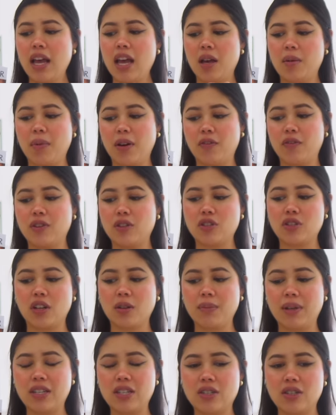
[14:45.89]
in my first
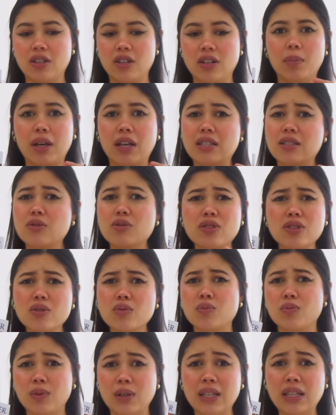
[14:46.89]
trimester because it was
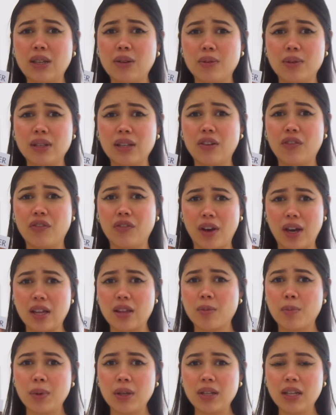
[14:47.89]
just really really
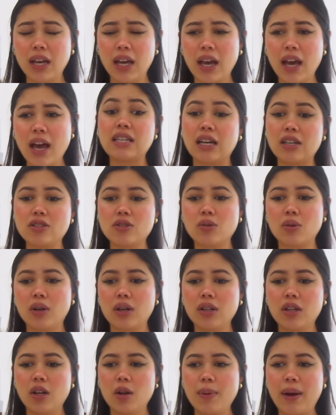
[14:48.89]
faith building it does talk
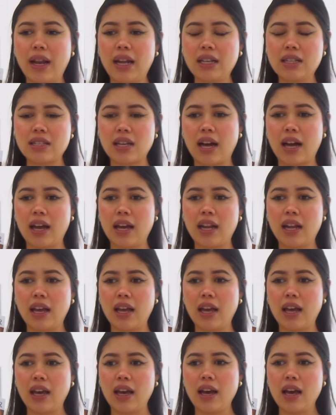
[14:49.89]
a lot about
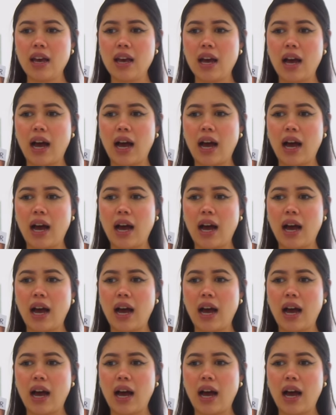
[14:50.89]
anxiety